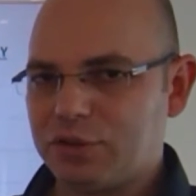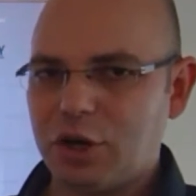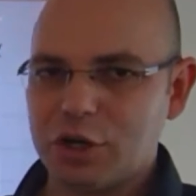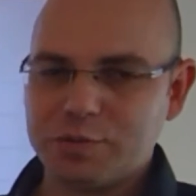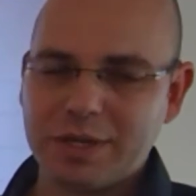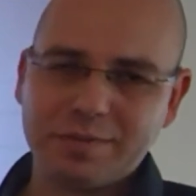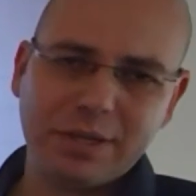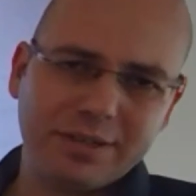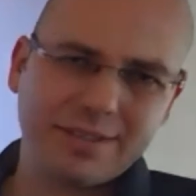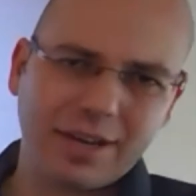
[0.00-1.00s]
chargebacks,
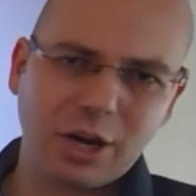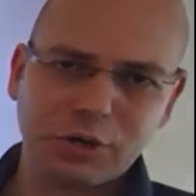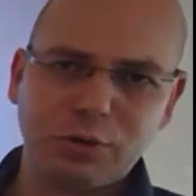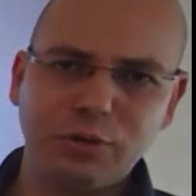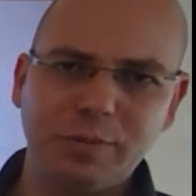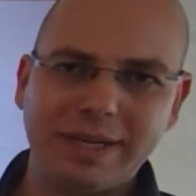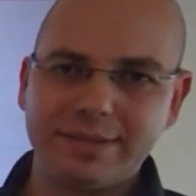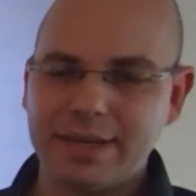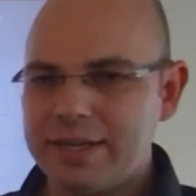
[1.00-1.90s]
because the cardholder might